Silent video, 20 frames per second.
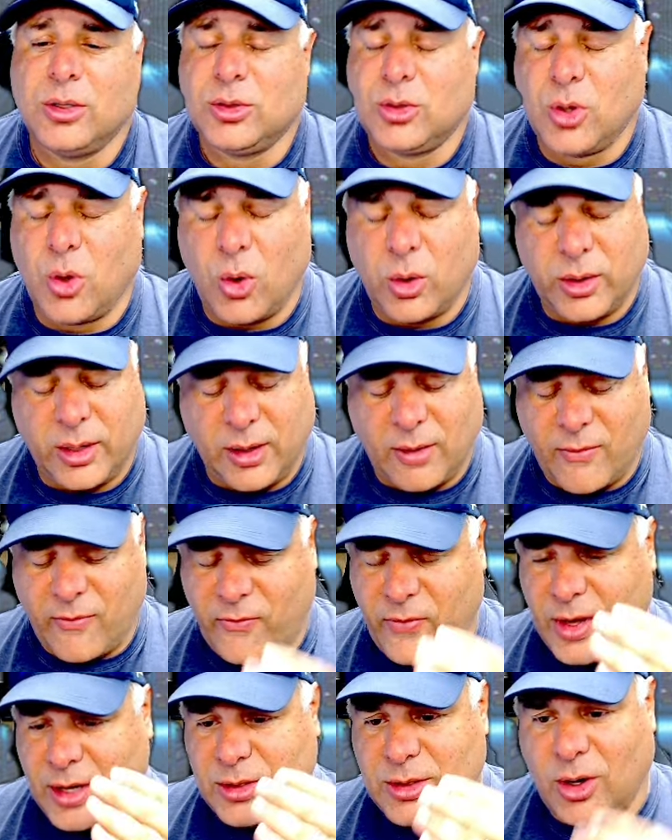Totally
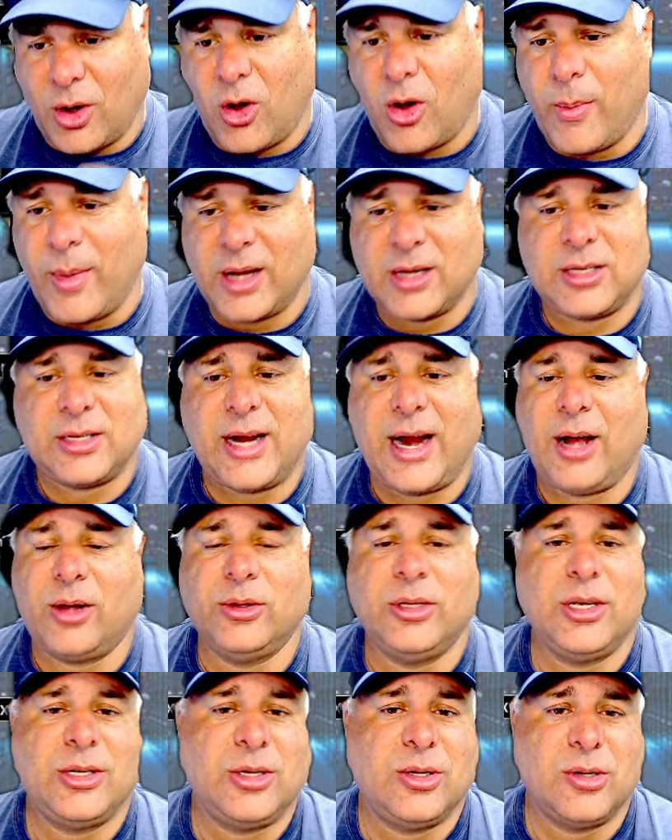fixed all my
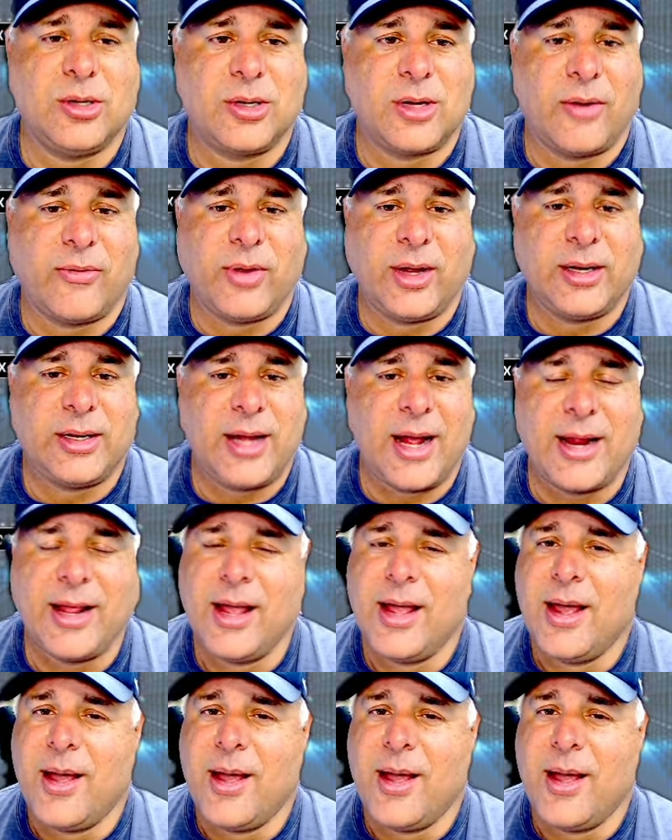sound issues and stuff like that.